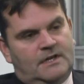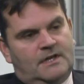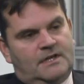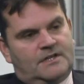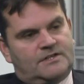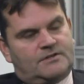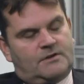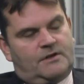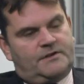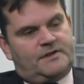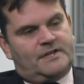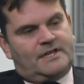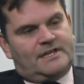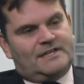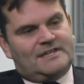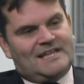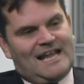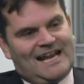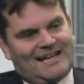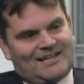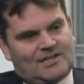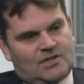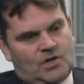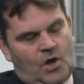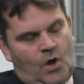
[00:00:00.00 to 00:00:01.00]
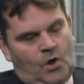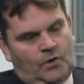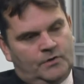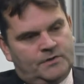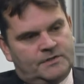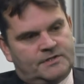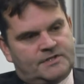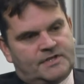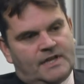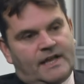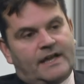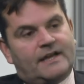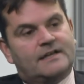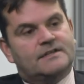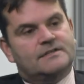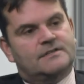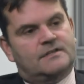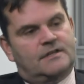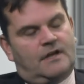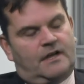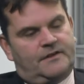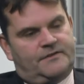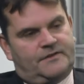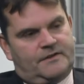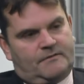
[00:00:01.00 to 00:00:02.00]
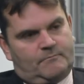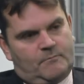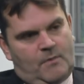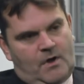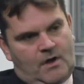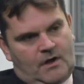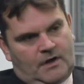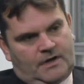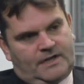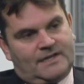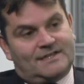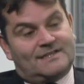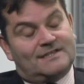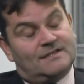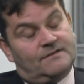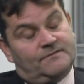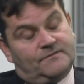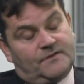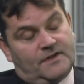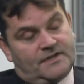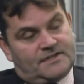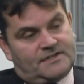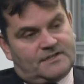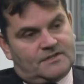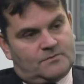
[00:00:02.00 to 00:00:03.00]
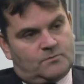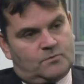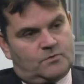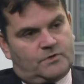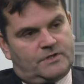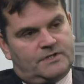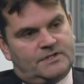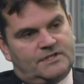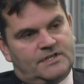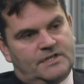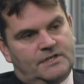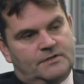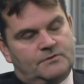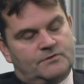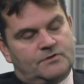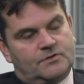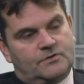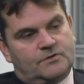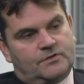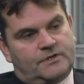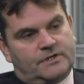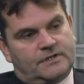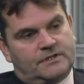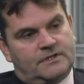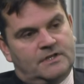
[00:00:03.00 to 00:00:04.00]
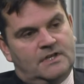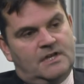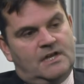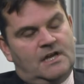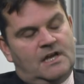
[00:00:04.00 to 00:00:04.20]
So I think in that context, I think markets and investors will continue to look at